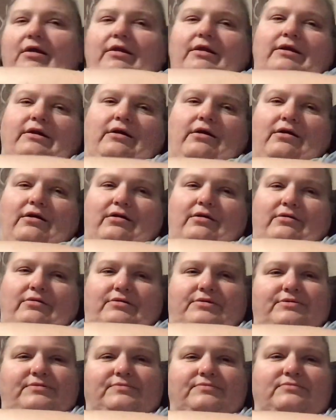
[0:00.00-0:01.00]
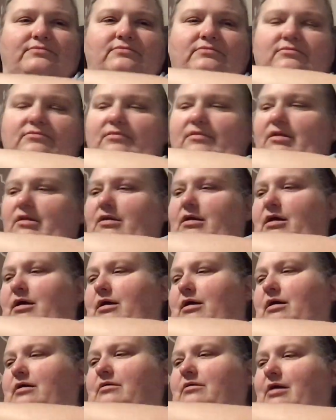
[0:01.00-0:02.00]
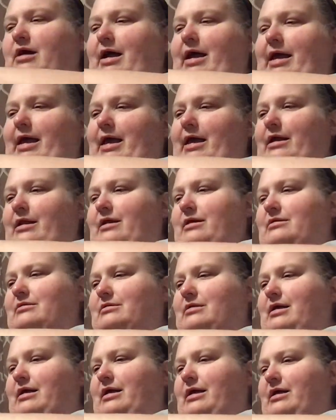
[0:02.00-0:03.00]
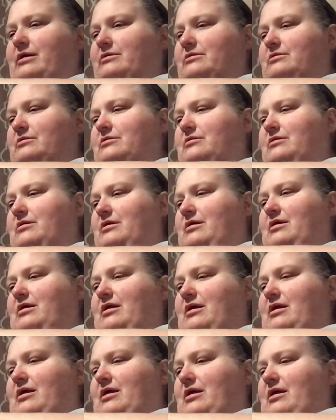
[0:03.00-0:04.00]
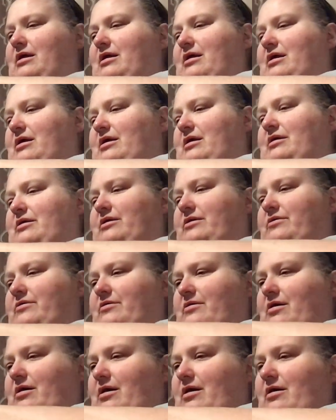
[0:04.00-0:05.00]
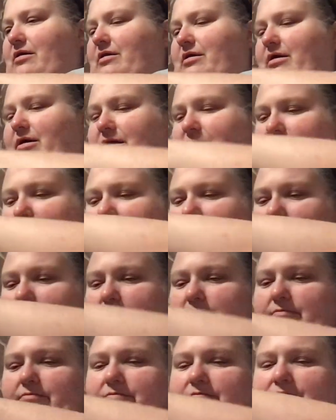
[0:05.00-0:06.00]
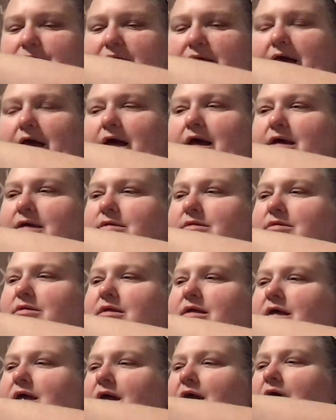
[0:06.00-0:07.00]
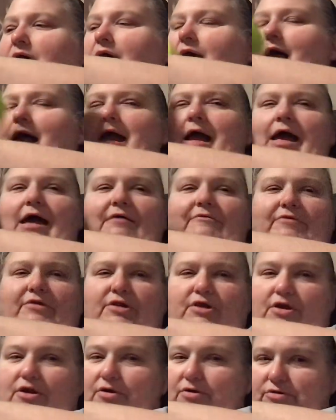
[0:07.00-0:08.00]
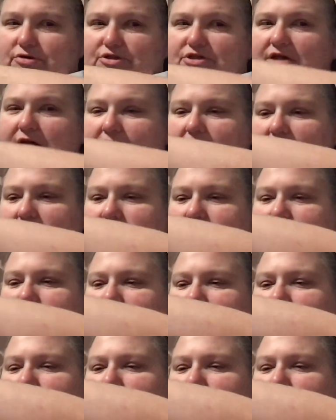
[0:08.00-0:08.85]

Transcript: a yarn hiatus, I guess you'd call it, because I have no shelves